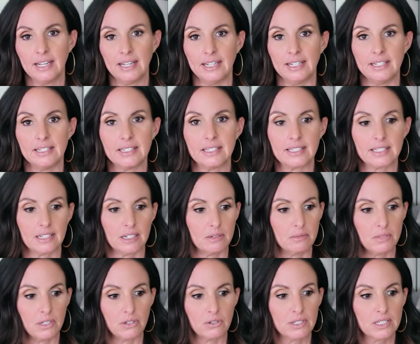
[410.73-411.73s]
It's
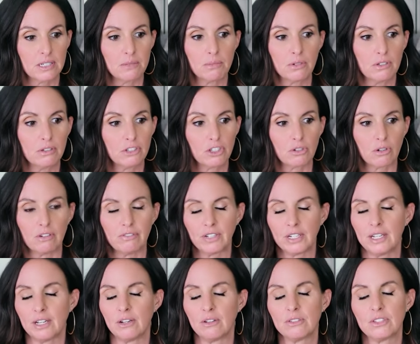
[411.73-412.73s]
simple, short
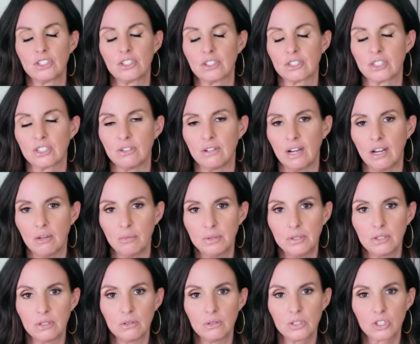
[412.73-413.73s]
videos just to help
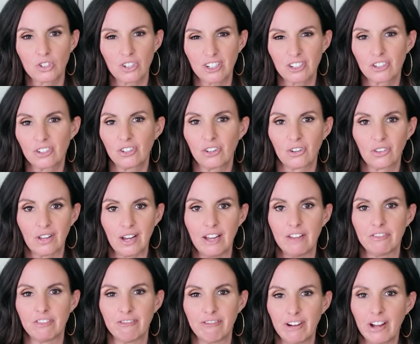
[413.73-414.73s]
you structure your
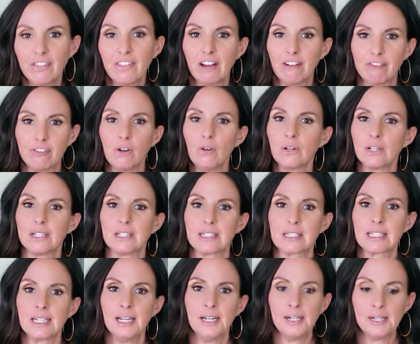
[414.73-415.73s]
life and find that
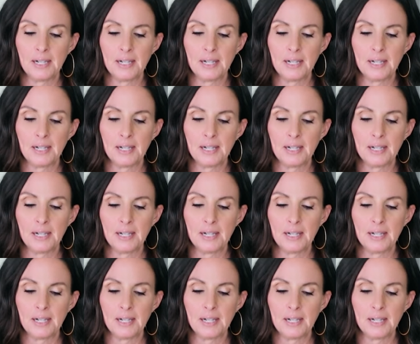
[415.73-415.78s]
focus